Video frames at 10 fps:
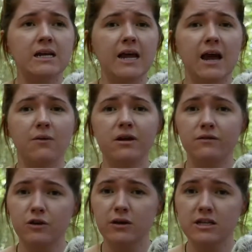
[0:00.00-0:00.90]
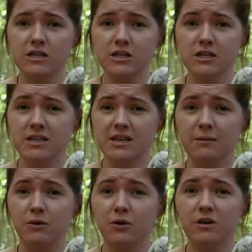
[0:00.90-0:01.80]
Now if you listen to the
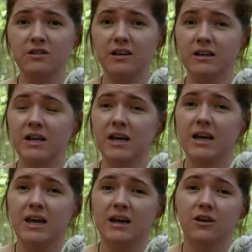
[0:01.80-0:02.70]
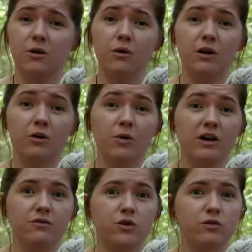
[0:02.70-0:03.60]
tabloids and go on
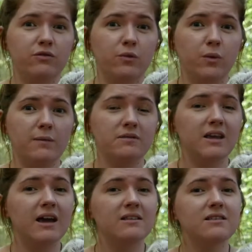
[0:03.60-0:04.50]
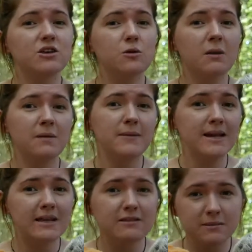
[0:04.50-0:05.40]
quite a few different websites, then you might
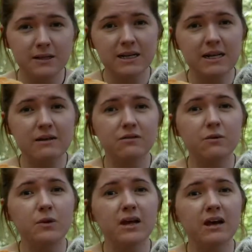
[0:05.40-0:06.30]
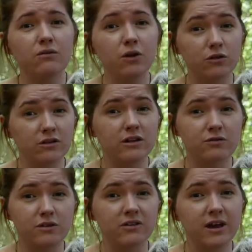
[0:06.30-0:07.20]
be led to believe that we have lots of
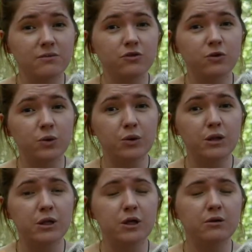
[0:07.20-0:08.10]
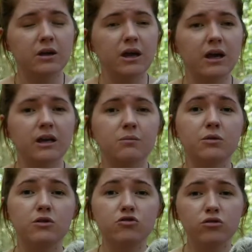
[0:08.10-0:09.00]
different types of squirrel in the U K.
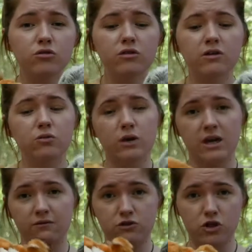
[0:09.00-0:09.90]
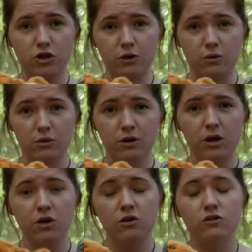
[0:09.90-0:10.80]
But the truth is we have two.
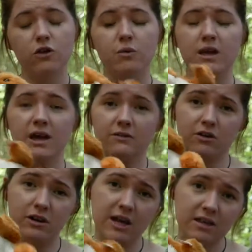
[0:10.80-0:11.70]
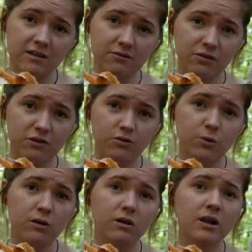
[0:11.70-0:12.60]
So we have our native red
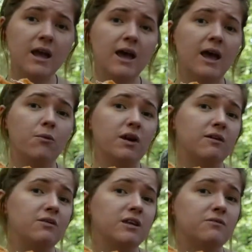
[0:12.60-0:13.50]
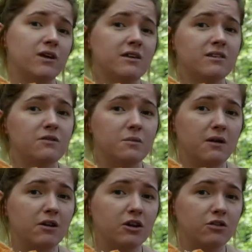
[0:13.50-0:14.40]
squirrel and we have the invasive
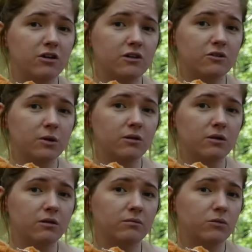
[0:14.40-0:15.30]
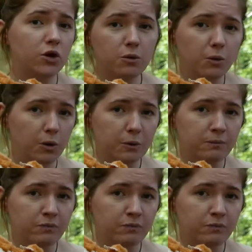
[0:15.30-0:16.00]
American grey squirrel. No more.